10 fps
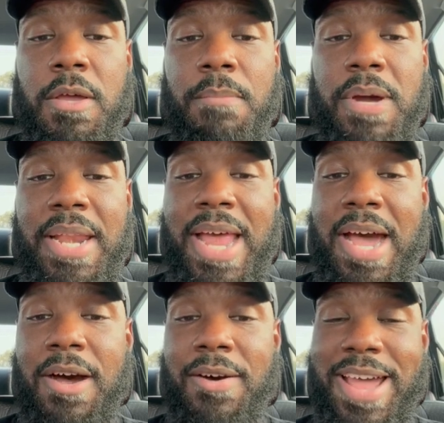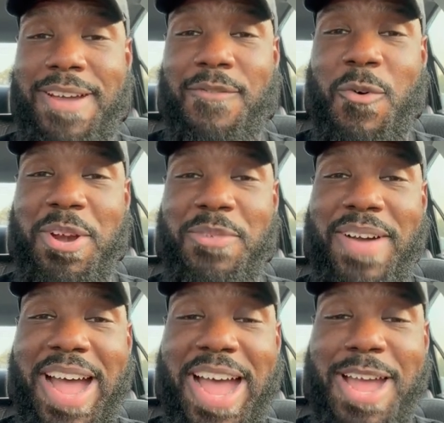but now at
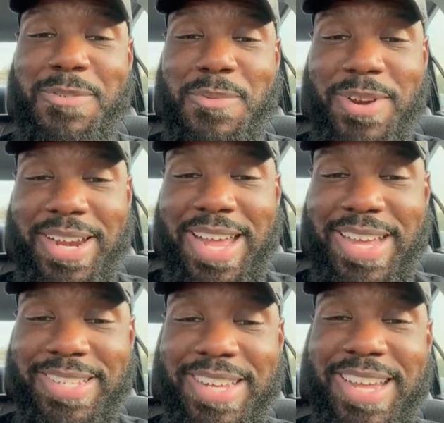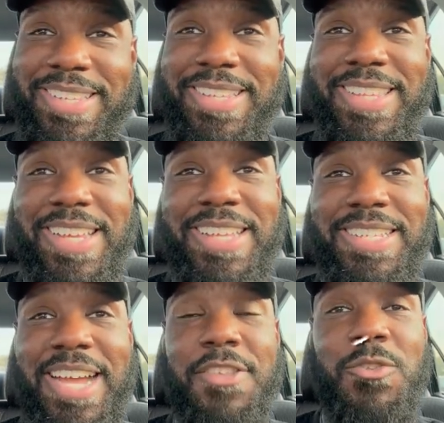45 i'm realizing that the
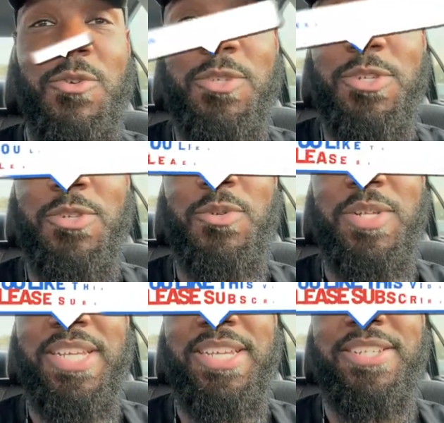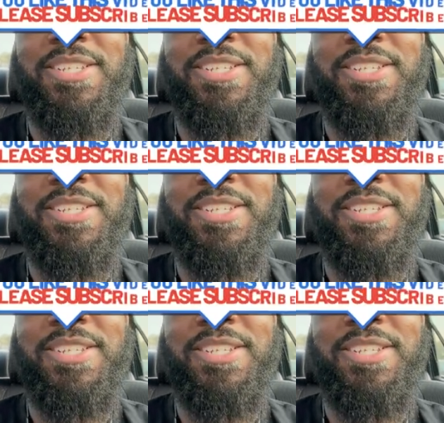things i used to do to get in